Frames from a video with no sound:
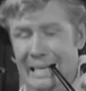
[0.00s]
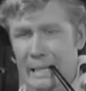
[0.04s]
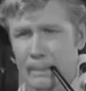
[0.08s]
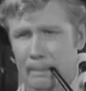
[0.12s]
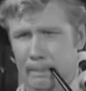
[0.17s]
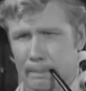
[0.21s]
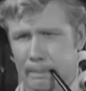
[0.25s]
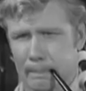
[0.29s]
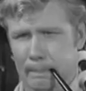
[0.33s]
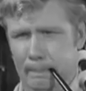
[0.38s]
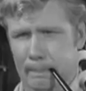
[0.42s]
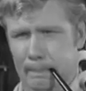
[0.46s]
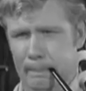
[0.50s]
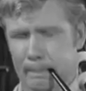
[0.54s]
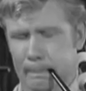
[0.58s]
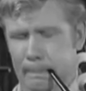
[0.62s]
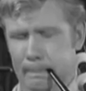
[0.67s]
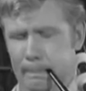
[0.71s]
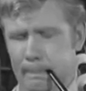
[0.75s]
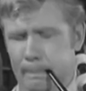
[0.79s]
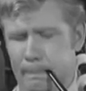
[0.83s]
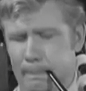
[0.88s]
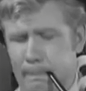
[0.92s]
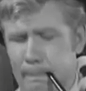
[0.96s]

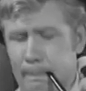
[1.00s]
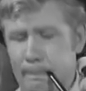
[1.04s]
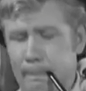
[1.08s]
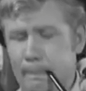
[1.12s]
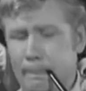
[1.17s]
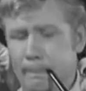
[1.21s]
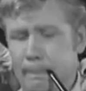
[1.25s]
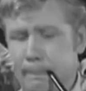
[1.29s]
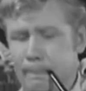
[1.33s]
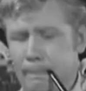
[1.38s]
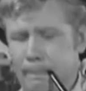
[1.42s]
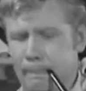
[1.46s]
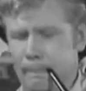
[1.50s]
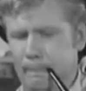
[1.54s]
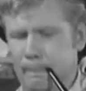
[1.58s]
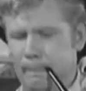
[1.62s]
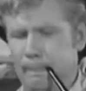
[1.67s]
(no one is talking)